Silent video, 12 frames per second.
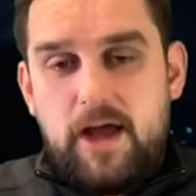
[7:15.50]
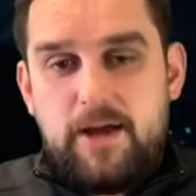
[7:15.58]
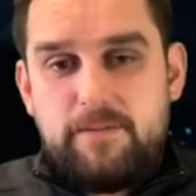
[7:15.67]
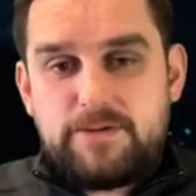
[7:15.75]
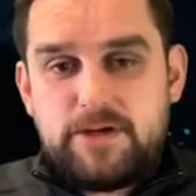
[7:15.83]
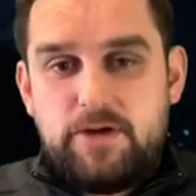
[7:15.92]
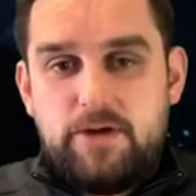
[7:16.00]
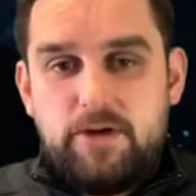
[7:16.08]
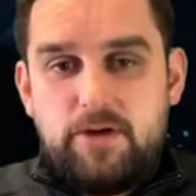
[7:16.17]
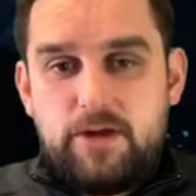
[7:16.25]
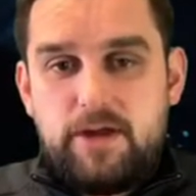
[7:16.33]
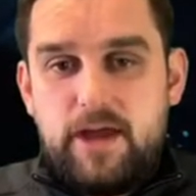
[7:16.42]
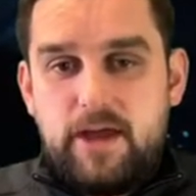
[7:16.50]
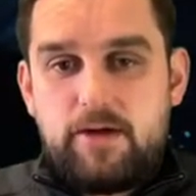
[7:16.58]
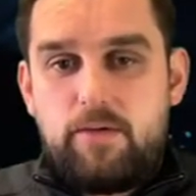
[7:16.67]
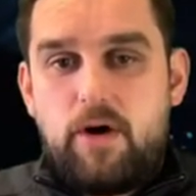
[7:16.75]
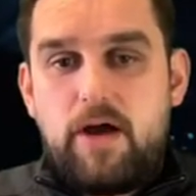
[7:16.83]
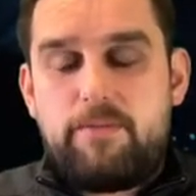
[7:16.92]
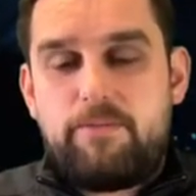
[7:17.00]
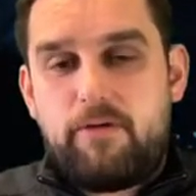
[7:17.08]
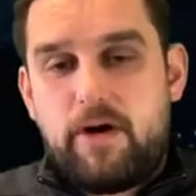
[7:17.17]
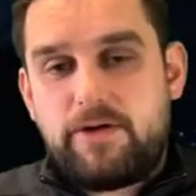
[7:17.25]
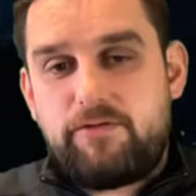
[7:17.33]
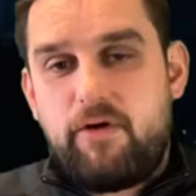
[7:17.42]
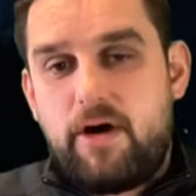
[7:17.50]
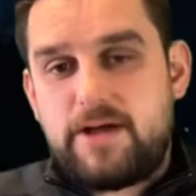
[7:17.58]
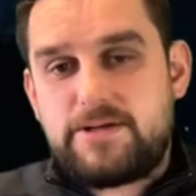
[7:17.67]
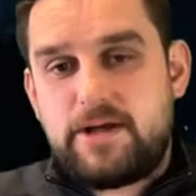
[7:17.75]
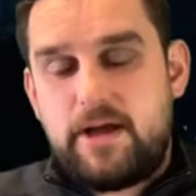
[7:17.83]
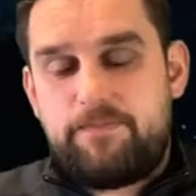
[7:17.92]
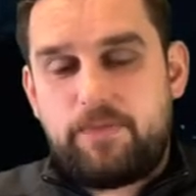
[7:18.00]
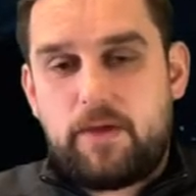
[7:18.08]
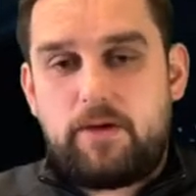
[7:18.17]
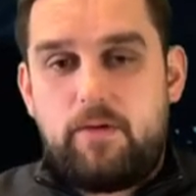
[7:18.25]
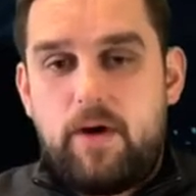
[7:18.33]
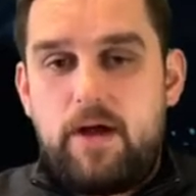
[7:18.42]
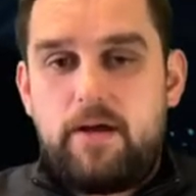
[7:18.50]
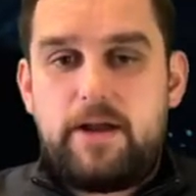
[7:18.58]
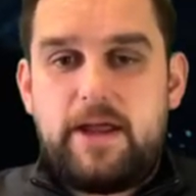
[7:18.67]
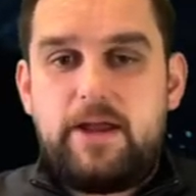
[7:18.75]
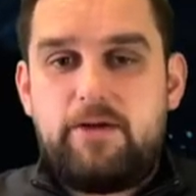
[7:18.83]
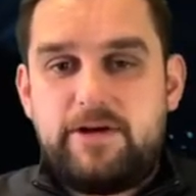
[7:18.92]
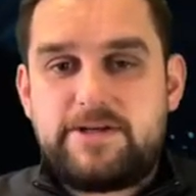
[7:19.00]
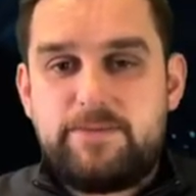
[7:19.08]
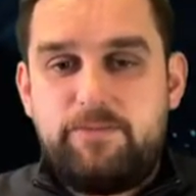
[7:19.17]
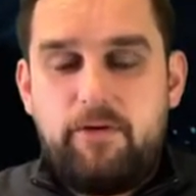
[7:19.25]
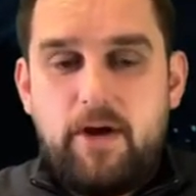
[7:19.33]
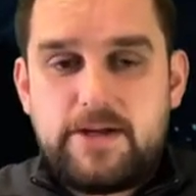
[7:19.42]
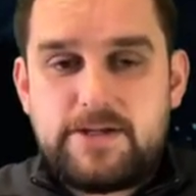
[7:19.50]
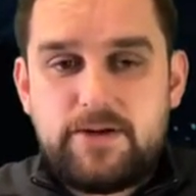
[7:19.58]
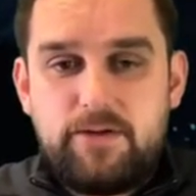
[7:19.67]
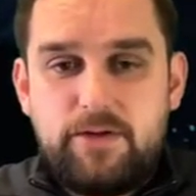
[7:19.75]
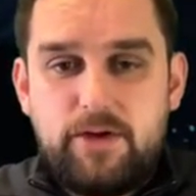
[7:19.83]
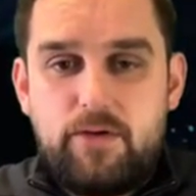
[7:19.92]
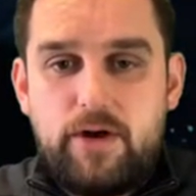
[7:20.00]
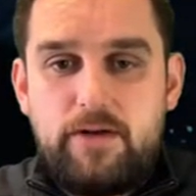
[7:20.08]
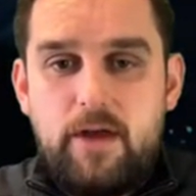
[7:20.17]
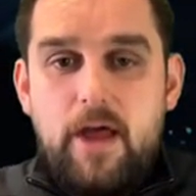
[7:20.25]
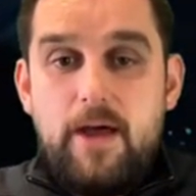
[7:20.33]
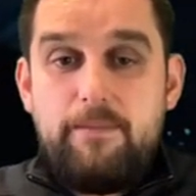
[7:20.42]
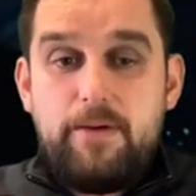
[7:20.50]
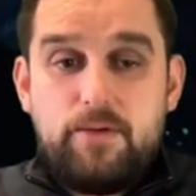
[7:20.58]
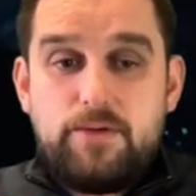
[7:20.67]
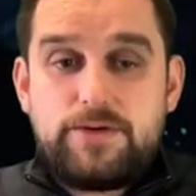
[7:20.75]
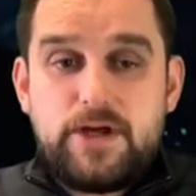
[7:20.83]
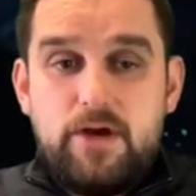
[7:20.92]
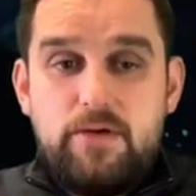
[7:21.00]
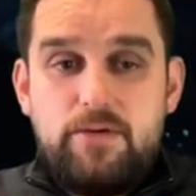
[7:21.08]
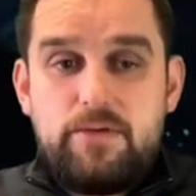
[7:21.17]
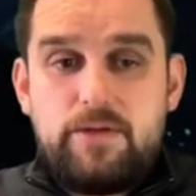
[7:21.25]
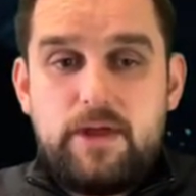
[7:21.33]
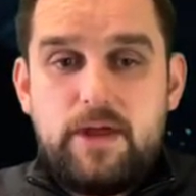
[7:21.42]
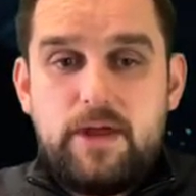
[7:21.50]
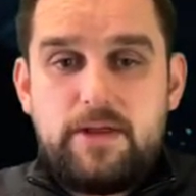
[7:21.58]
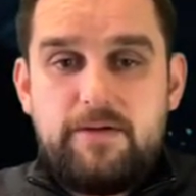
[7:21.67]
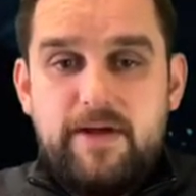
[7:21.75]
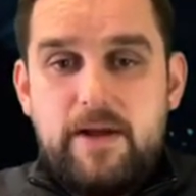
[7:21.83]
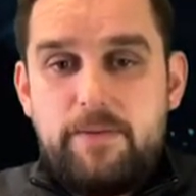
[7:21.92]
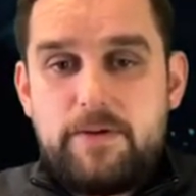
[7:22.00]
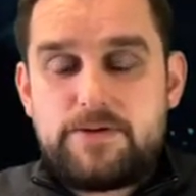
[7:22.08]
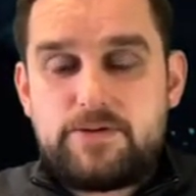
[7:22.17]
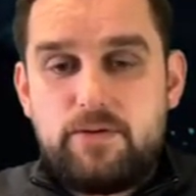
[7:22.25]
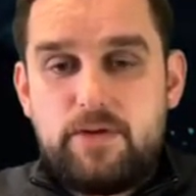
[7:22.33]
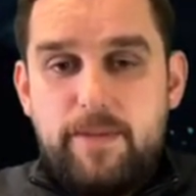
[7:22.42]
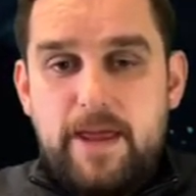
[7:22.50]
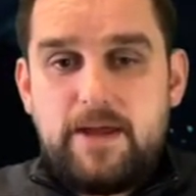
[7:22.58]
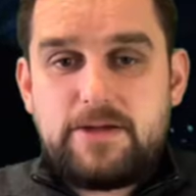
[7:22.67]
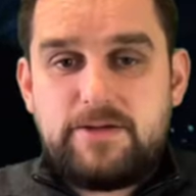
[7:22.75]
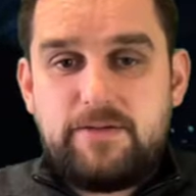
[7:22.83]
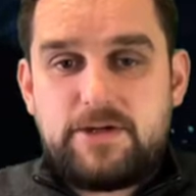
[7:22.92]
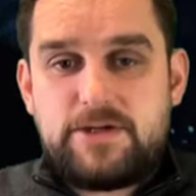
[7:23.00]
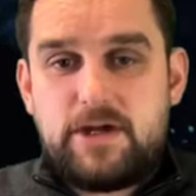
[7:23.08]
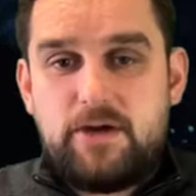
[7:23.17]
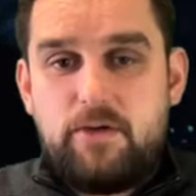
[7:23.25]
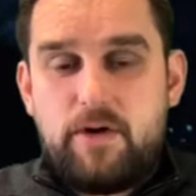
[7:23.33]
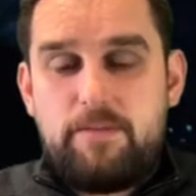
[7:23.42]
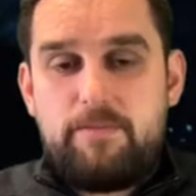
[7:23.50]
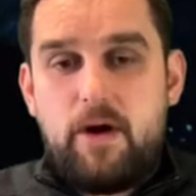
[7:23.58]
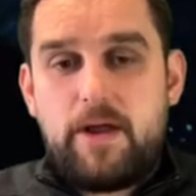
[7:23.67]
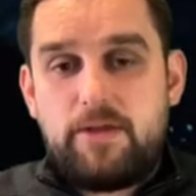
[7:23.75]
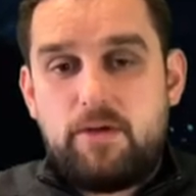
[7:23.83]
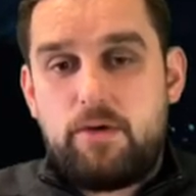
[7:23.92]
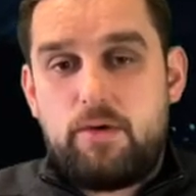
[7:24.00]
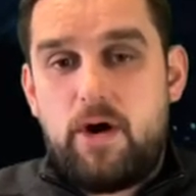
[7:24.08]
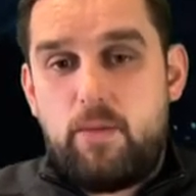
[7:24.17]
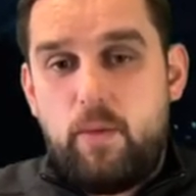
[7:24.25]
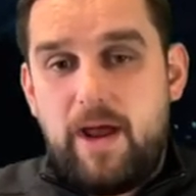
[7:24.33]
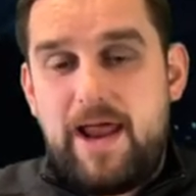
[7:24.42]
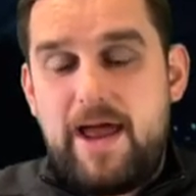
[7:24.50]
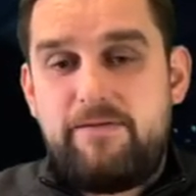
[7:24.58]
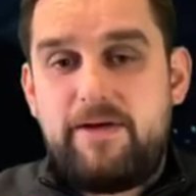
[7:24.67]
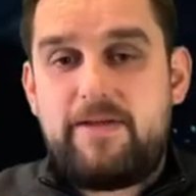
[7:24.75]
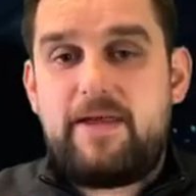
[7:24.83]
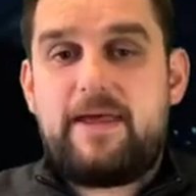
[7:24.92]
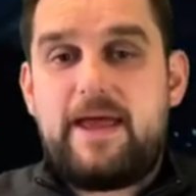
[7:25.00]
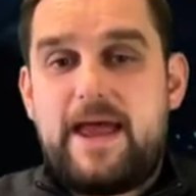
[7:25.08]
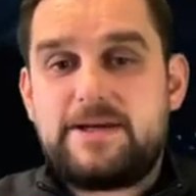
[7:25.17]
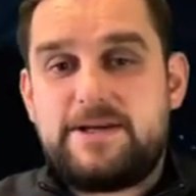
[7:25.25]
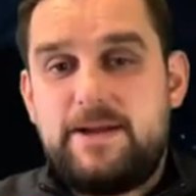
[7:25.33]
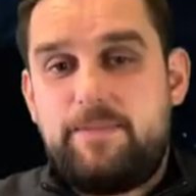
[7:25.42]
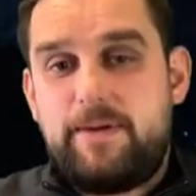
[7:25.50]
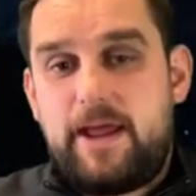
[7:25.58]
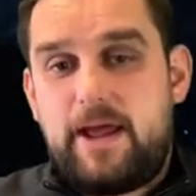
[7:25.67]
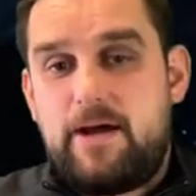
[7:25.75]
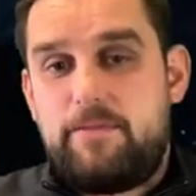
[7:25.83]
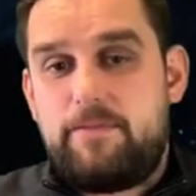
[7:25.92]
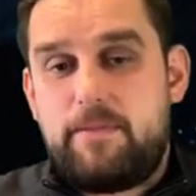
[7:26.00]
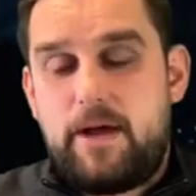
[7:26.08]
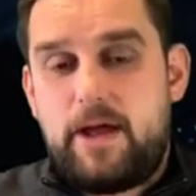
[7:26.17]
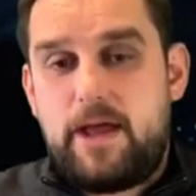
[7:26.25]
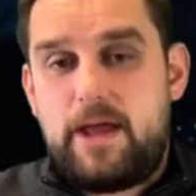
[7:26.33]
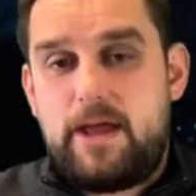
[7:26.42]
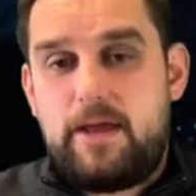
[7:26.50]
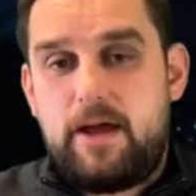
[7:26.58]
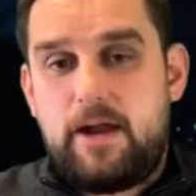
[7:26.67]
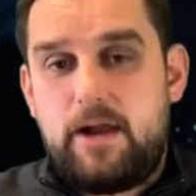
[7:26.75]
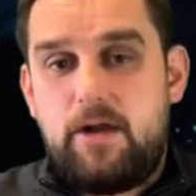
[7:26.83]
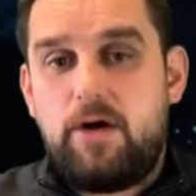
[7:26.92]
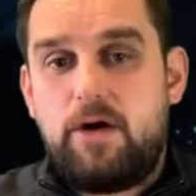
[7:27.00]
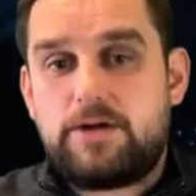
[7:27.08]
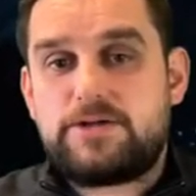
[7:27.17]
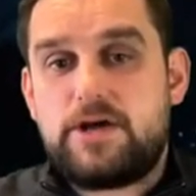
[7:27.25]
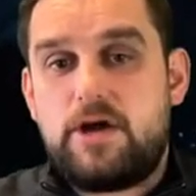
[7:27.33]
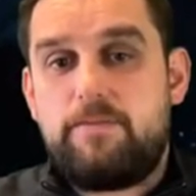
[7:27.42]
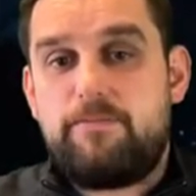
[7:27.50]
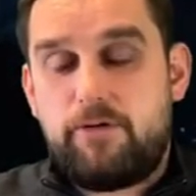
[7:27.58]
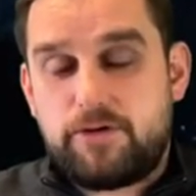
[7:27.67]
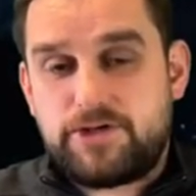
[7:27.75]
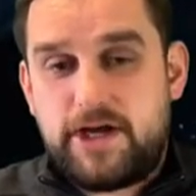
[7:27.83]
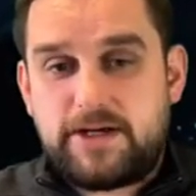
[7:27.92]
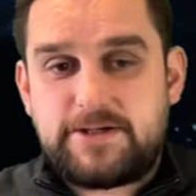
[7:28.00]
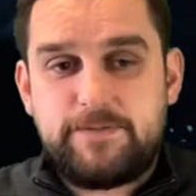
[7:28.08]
so you could get quite a price rise, quite an increase in price on the coin, but also the developers or the makers of the shitcoin might do quite well out of it, that they actually become a longer term project.